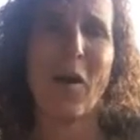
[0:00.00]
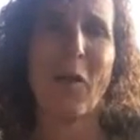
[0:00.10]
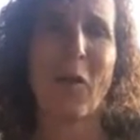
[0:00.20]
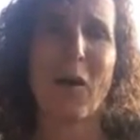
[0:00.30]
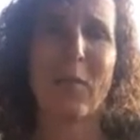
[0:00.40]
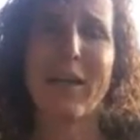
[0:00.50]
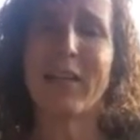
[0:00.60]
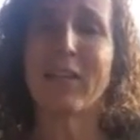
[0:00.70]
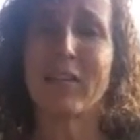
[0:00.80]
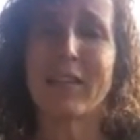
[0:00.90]
or make
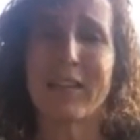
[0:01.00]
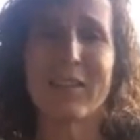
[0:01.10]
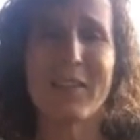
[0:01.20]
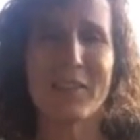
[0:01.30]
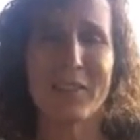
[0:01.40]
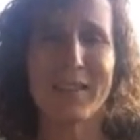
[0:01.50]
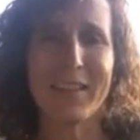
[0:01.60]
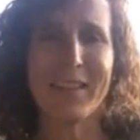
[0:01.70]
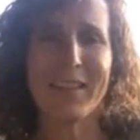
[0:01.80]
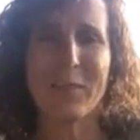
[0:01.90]
us feel guilty for
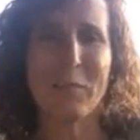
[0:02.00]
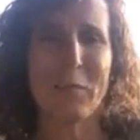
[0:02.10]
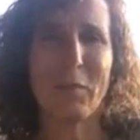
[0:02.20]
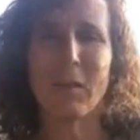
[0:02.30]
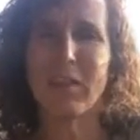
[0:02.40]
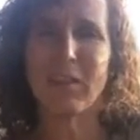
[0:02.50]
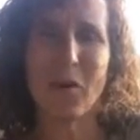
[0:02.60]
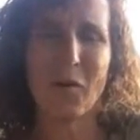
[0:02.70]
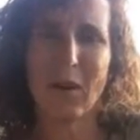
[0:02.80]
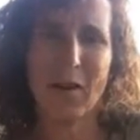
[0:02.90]
things that maybe we
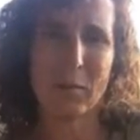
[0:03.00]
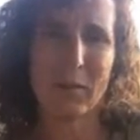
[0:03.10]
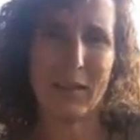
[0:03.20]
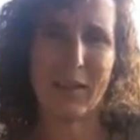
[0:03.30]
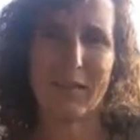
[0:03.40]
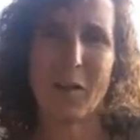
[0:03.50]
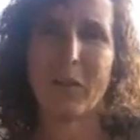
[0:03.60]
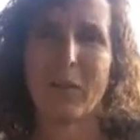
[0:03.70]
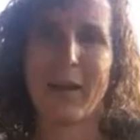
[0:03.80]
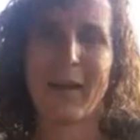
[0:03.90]
don't have a place
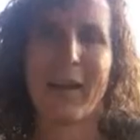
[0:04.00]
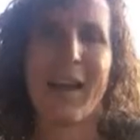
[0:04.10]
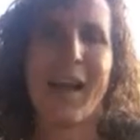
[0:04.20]
owning.